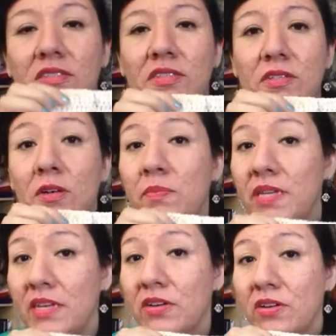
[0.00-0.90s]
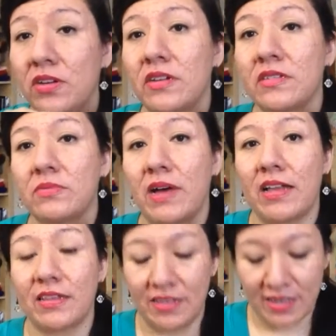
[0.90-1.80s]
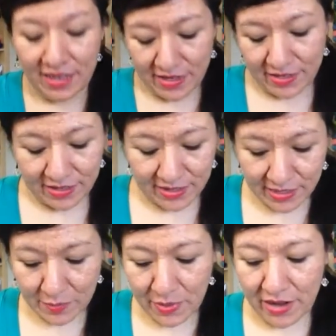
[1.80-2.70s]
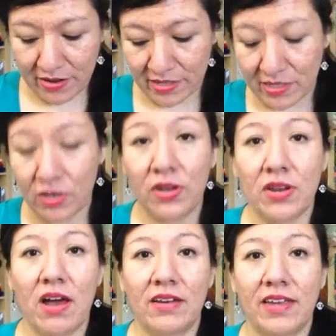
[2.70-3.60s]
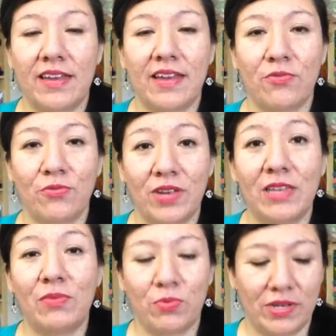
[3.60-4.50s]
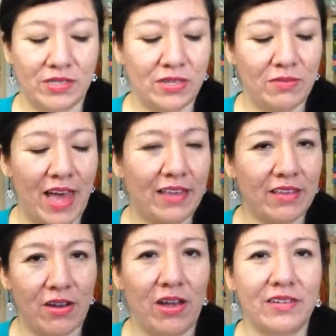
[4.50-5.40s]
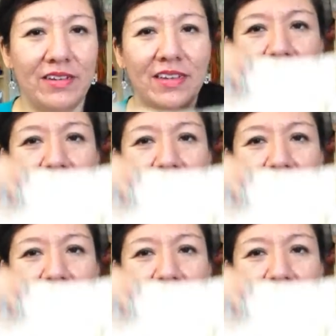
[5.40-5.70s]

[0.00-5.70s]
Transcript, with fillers: to complete the hood as well because this pattern has a hood on it and I really would want to add that on